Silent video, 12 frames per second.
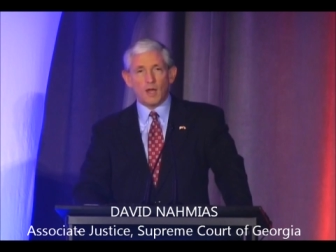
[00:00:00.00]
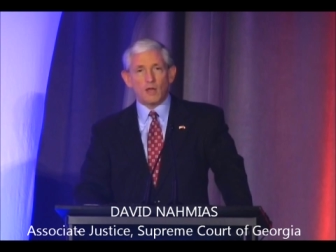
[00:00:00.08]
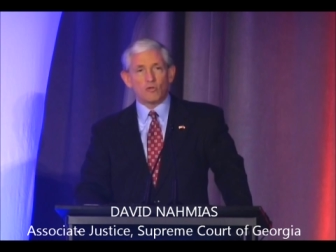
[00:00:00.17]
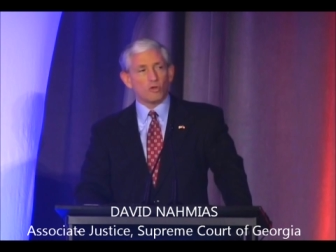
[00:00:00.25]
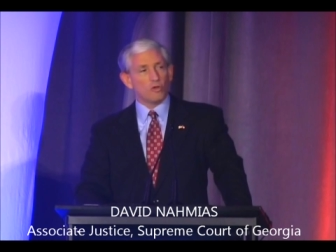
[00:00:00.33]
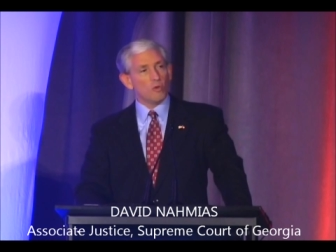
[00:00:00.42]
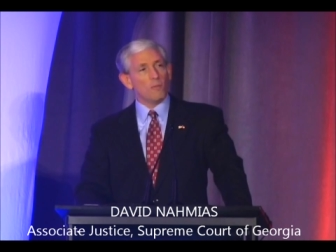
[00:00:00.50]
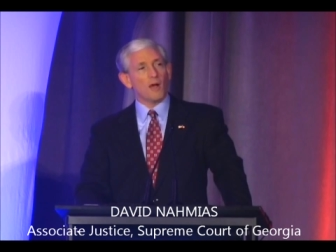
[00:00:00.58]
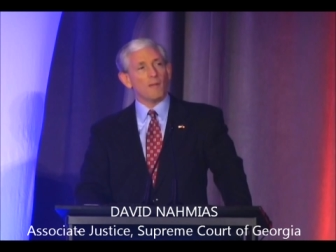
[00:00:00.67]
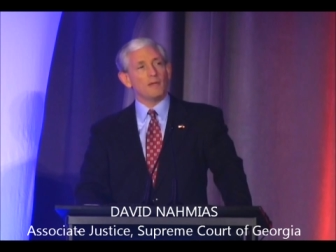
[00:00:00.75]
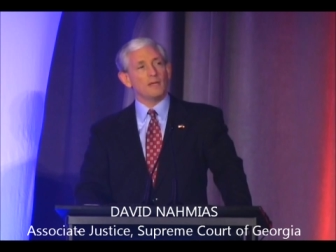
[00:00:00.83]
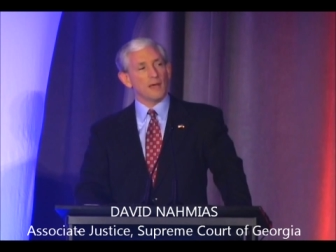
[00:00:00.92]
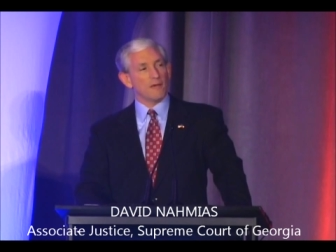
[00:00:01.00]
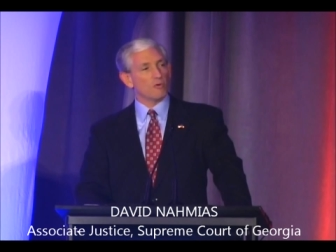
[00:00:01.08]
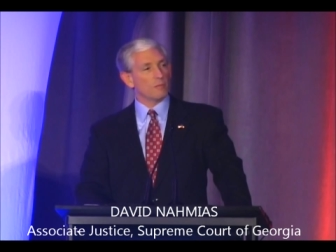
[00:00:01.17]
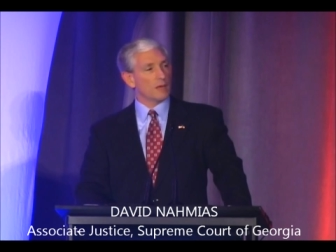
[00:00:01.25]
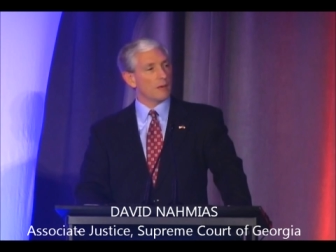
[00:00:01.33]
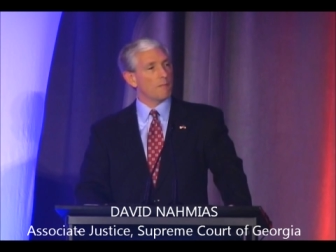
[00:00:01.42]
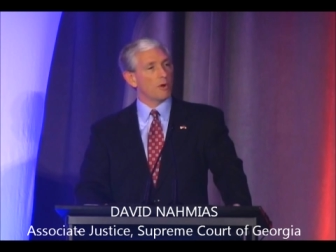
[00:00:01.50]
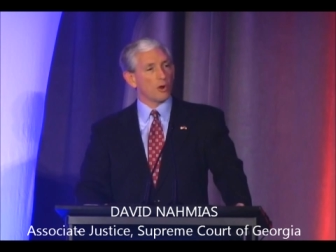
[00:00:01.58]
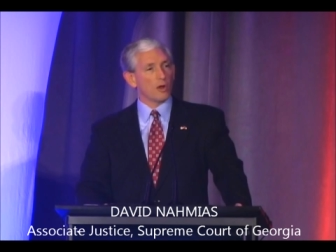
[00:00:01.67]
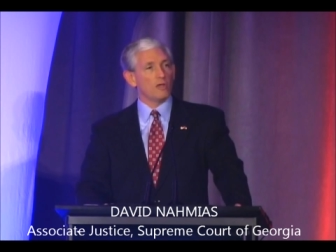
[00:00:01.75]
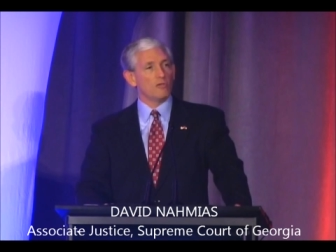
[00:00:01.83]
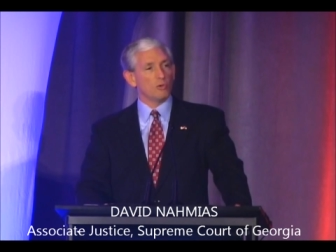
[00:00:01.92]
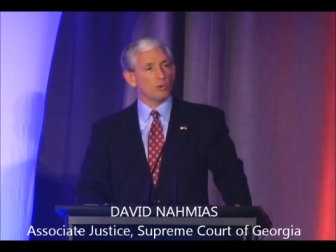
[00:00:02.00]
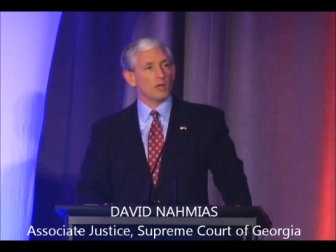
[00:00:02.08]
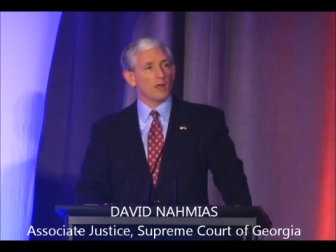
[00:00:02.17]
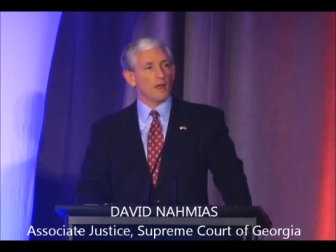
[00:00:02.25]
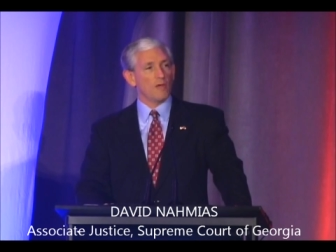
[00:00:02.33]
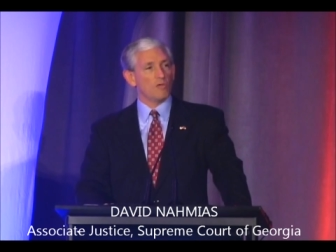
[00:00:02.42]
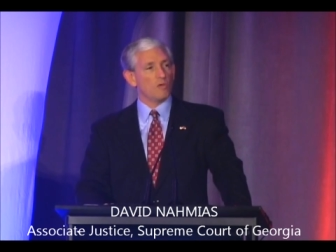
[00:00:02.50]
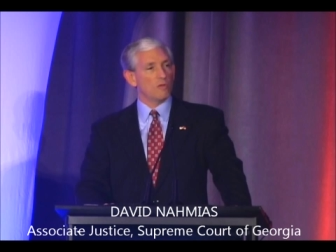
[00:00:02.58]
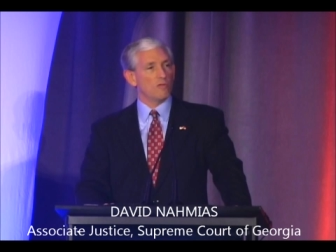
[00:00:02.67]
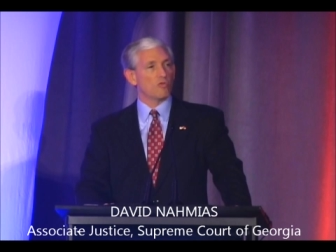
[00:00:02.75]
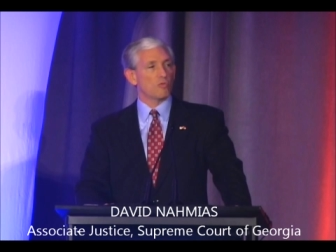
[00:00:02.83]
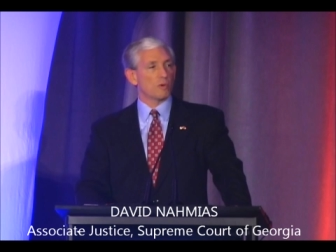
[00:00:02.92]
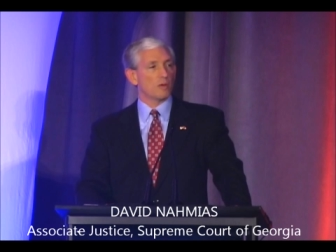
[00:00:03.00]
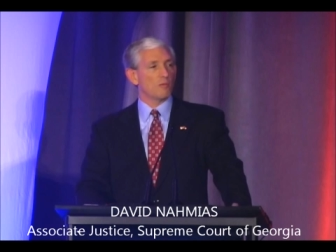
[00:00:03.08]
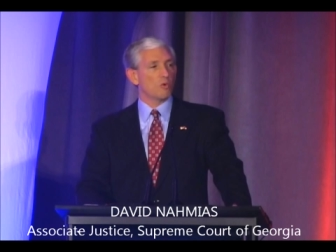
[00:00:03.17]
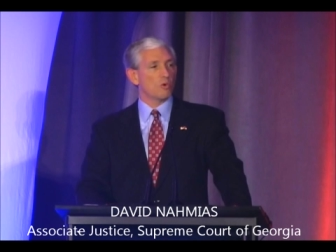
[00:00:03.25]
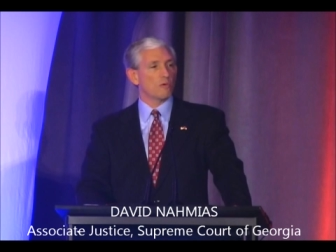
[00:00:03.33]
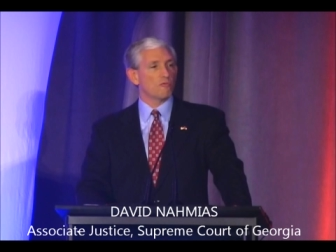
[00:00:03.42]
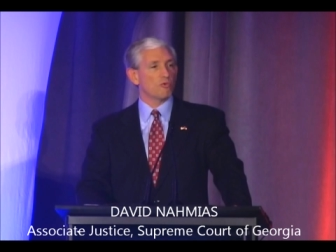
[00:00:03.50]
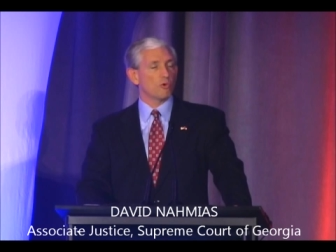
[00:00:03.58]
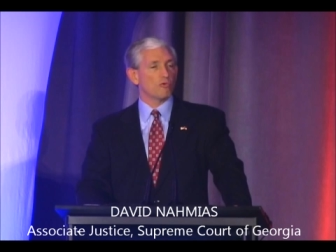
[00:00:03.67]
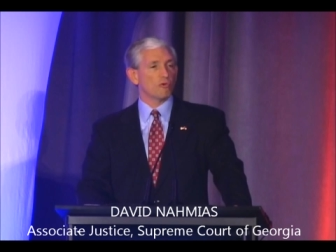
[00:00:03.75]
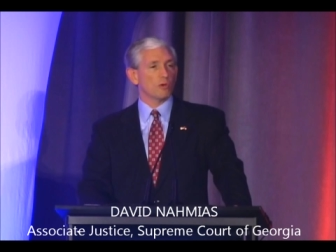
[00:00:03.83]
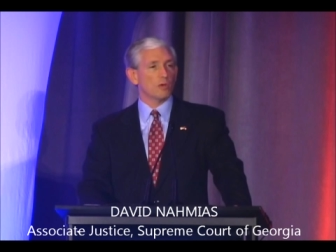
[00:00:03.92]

So you'll probably never be a party to a case in the Supreme Court of Georgia,